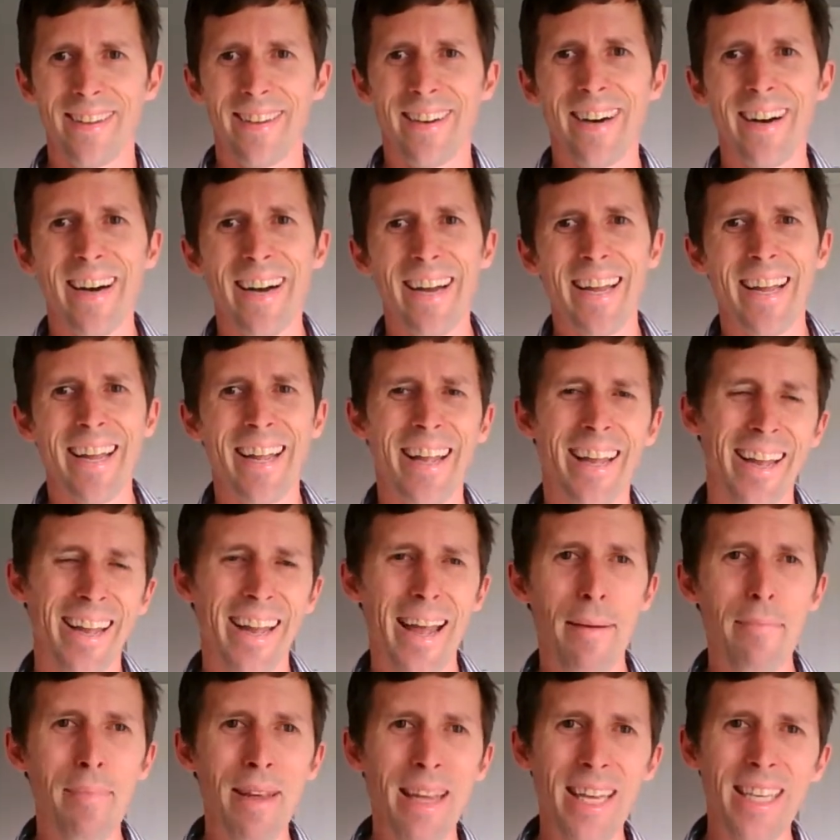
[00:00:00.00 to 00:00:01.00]
Hi,
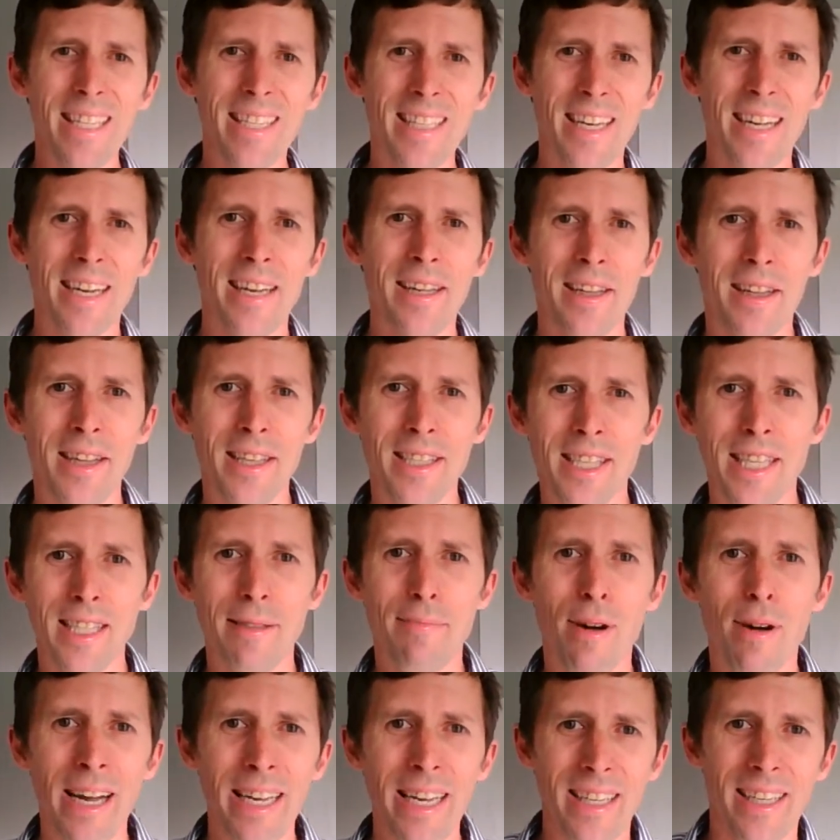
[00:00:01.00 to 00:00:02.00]
happy Easter. This is
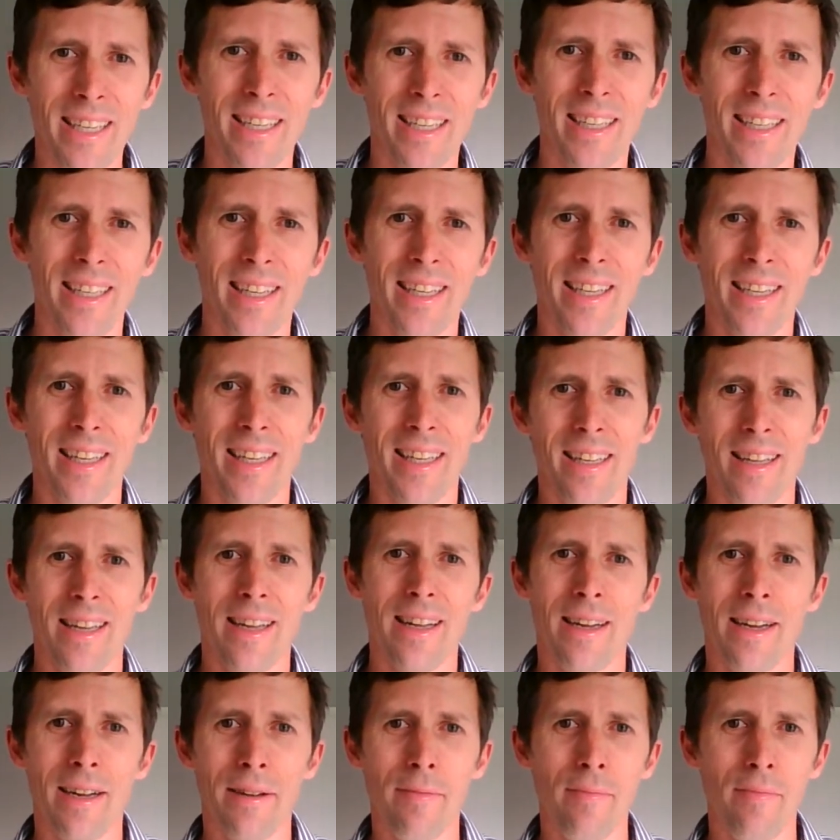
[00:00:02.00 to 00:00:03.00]
Mike
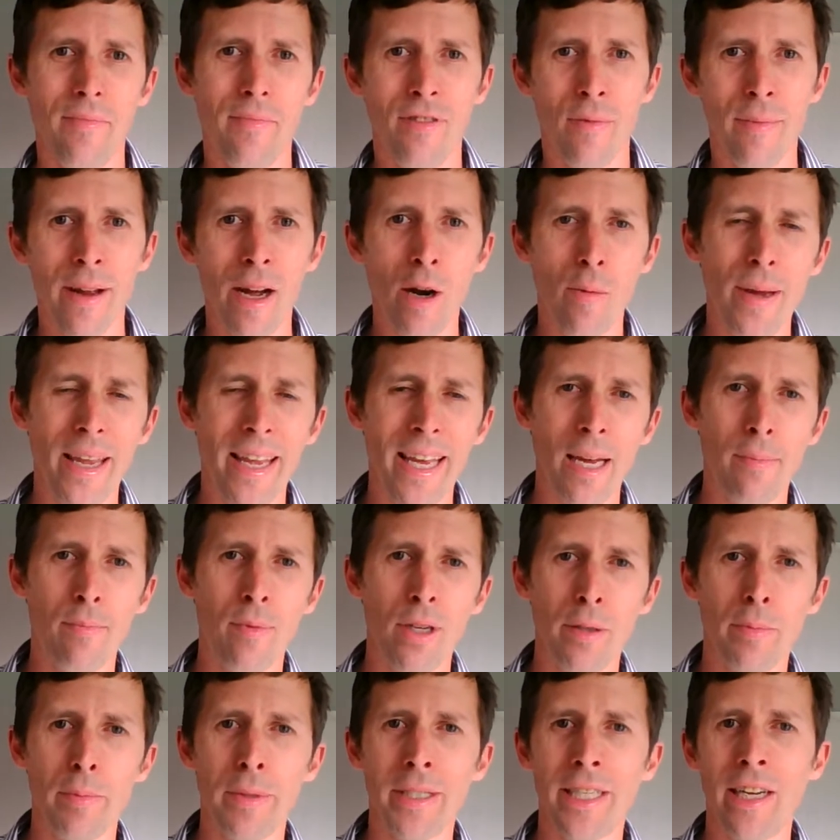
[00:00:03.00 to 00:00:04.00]
from LBK
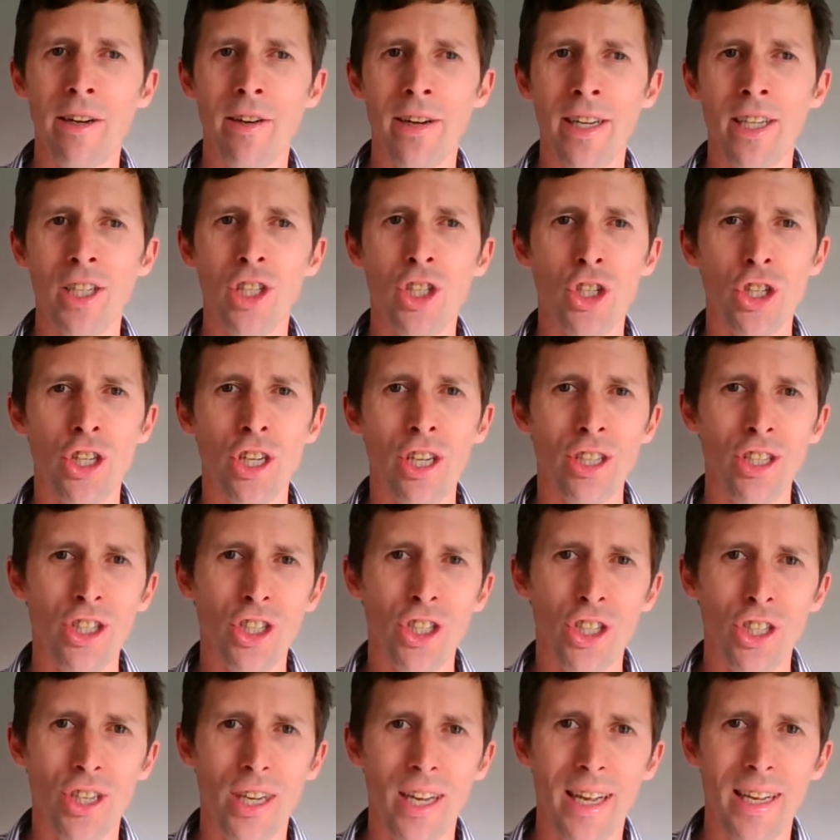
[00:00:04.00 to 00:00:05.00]
Presbyterian
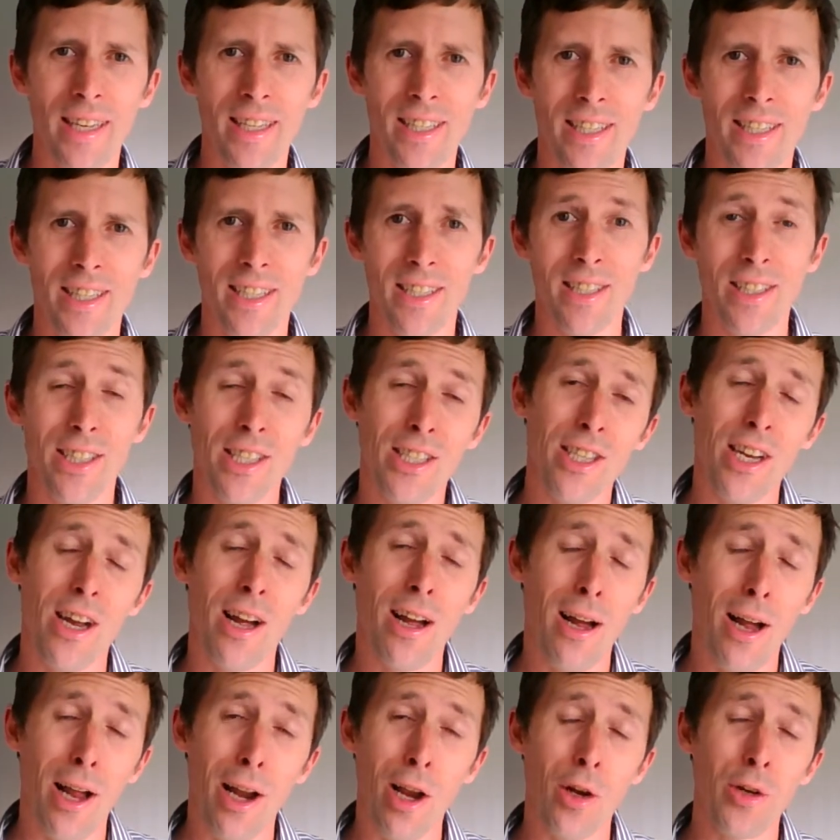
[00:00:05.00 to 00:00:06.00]
Church, and just
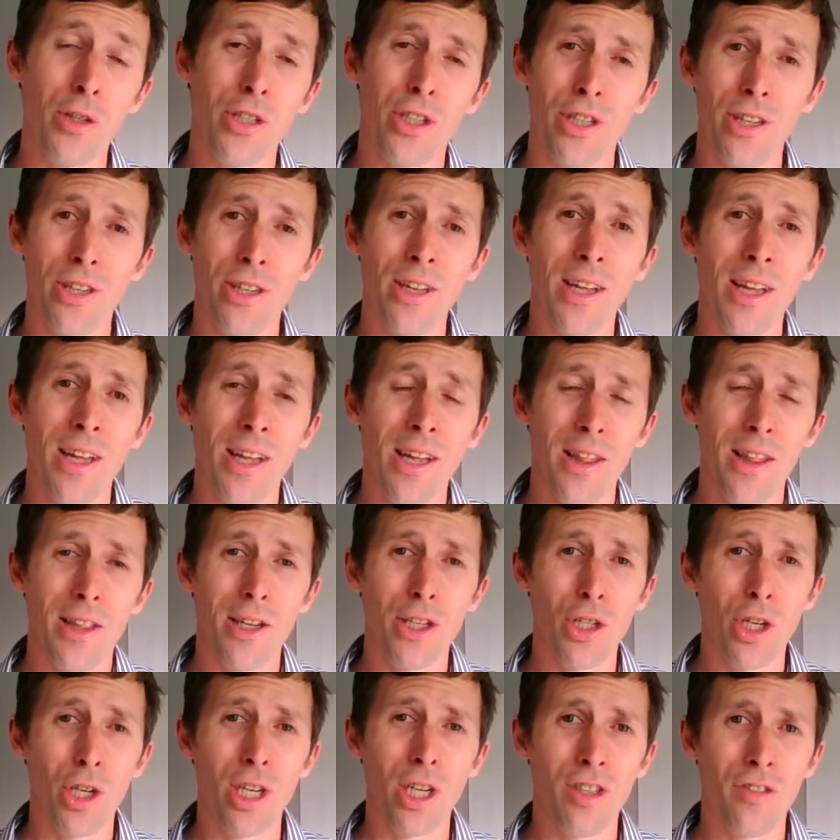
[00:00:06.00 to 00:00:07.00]
hello to the
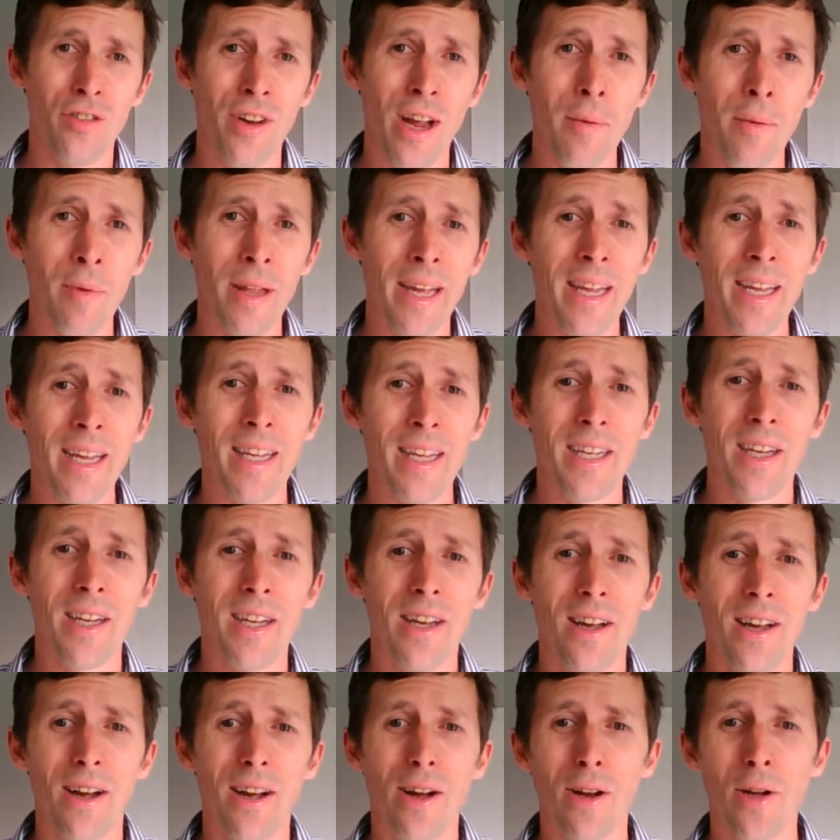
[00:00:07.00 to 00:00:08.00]
church family,
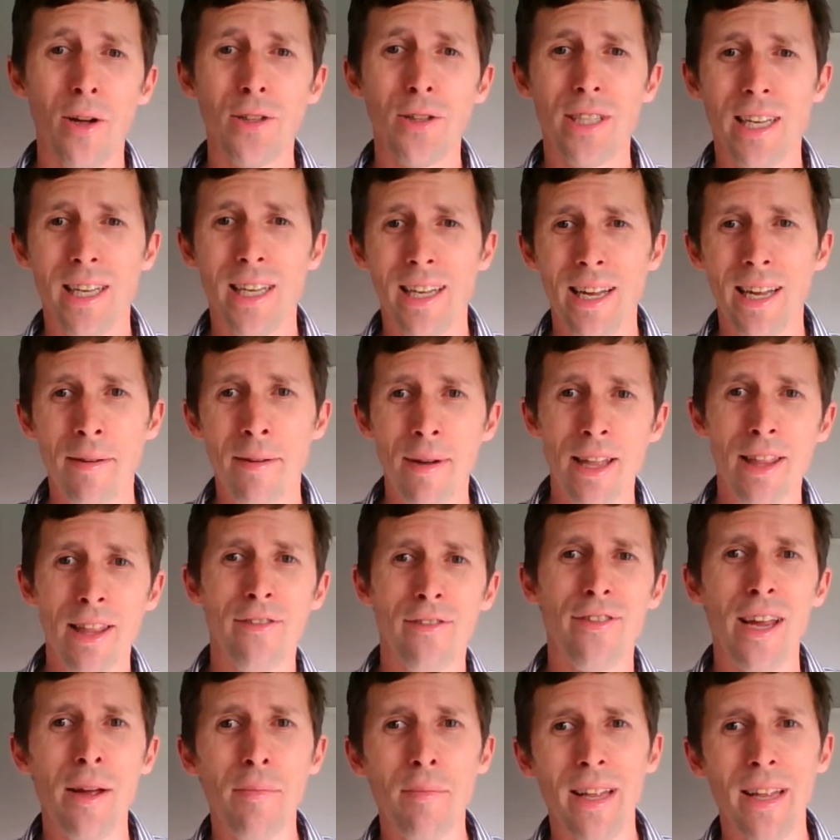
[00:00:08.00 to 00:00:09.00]
hello to other
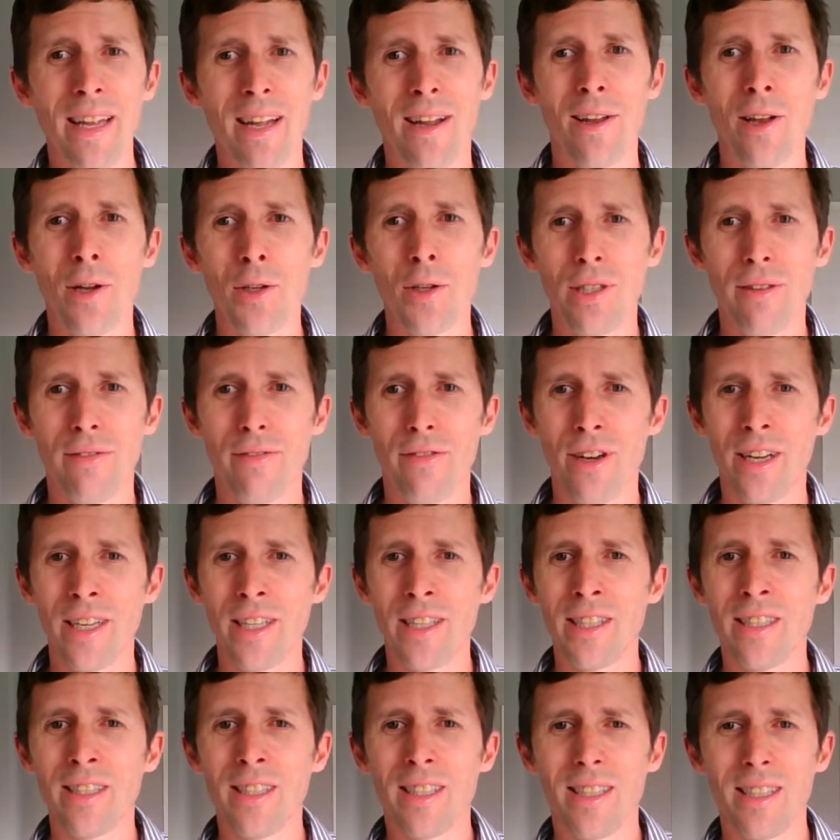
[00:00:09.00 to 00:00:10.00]
family, hello to
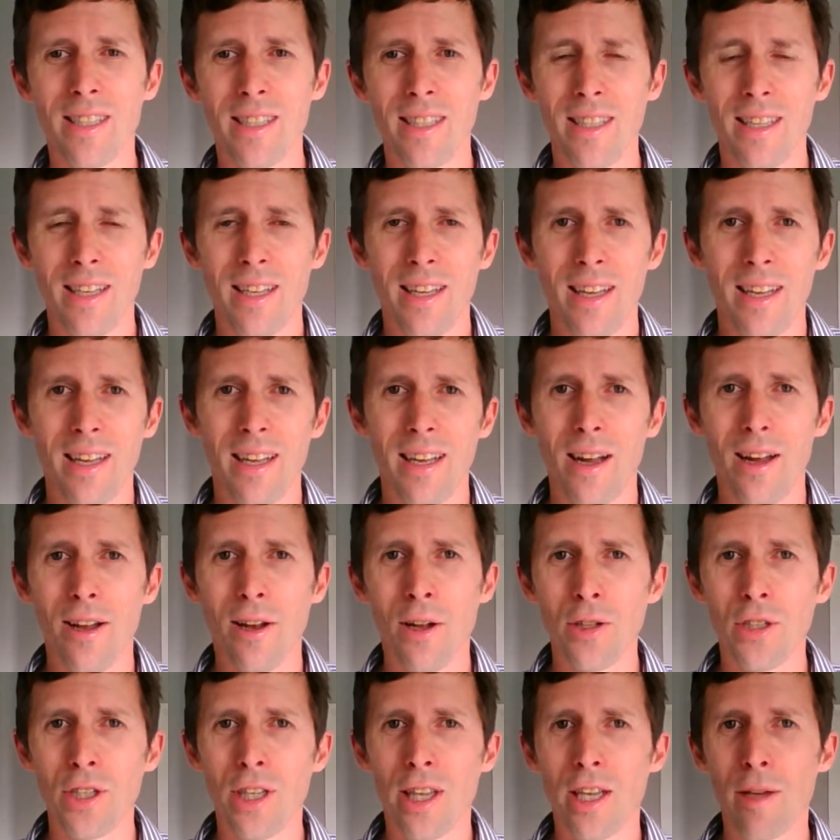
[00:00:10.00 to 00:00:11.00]
friends, hello
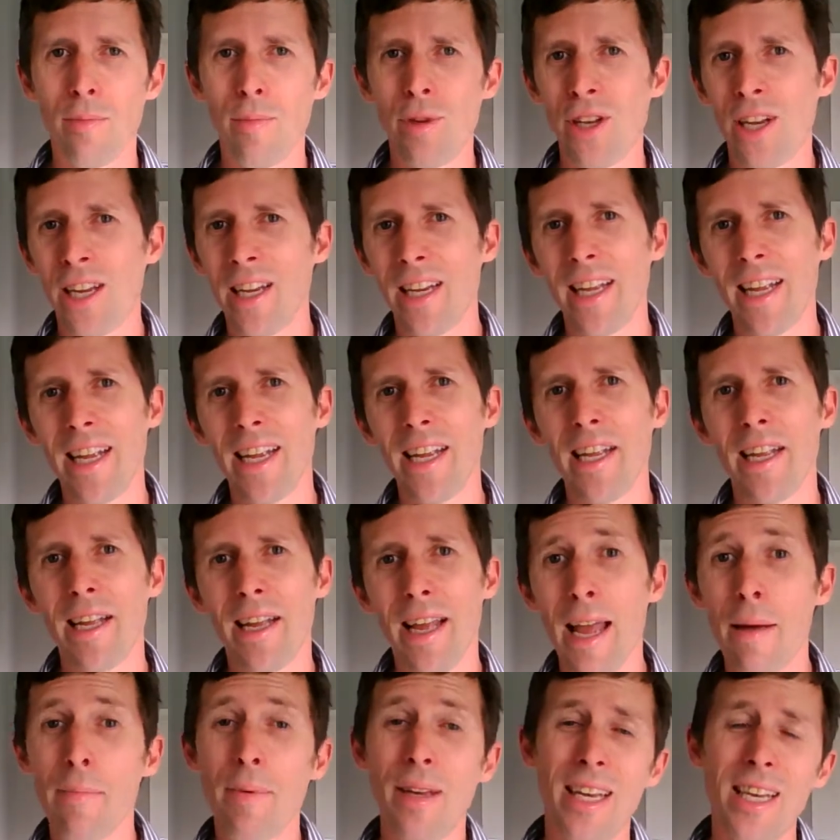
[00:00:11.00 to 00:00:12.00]
to the community.
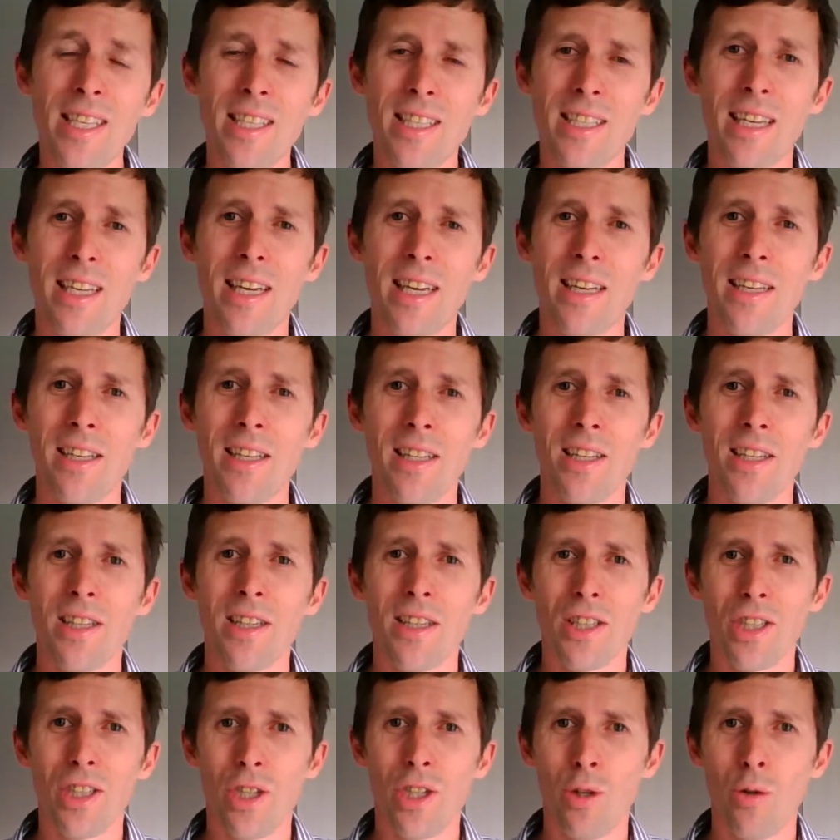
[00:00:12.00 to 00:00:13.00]
Happy Easter
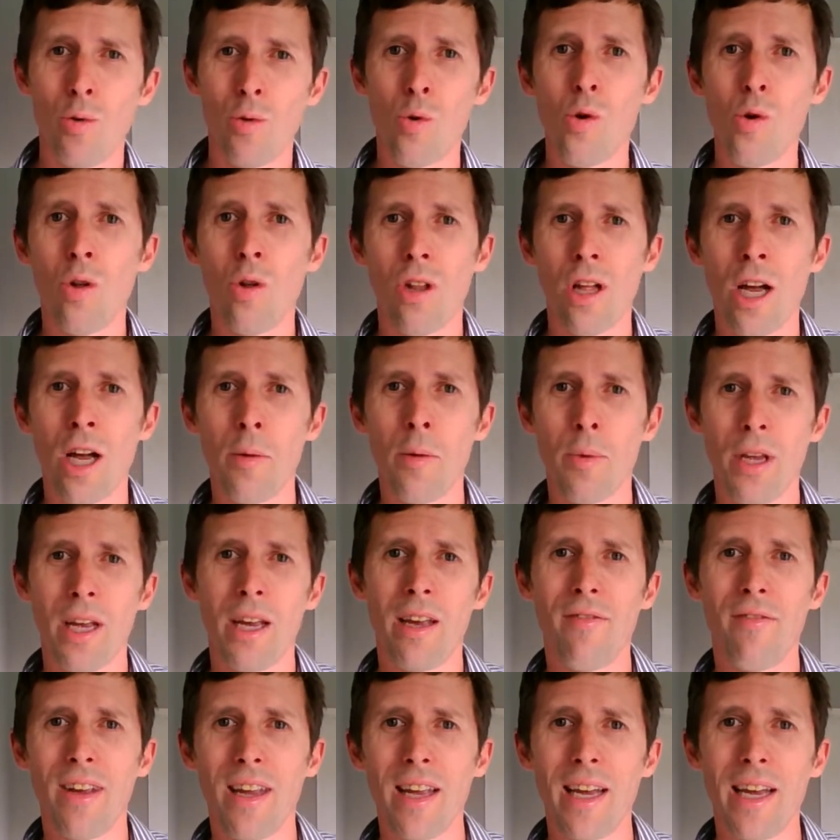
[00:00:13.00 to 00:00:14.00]
to you all. I hope you're
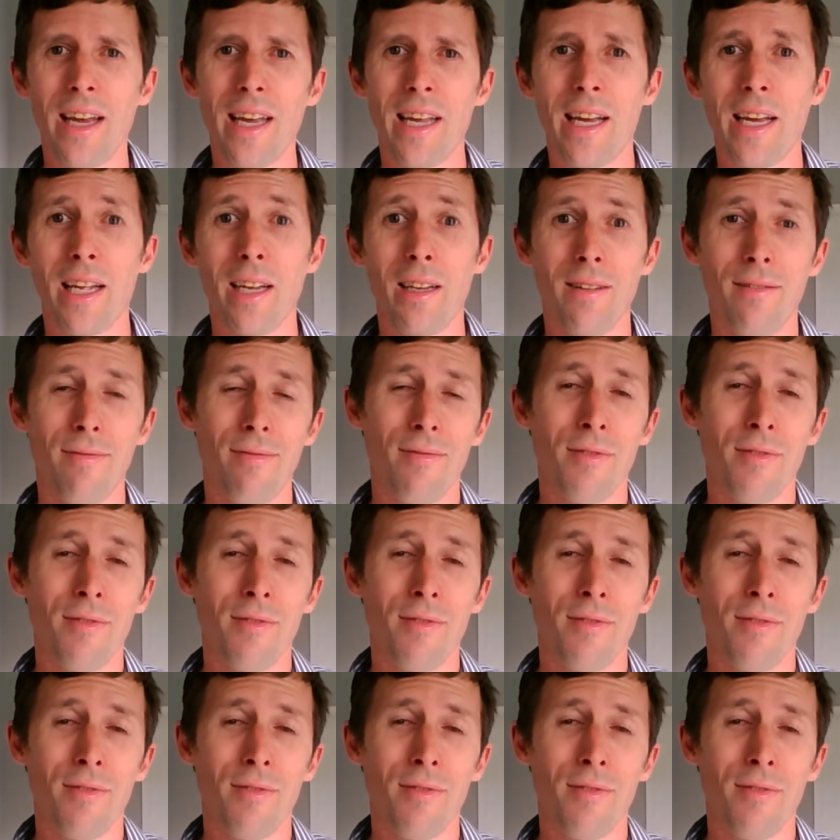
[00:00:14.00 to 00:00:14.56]
having a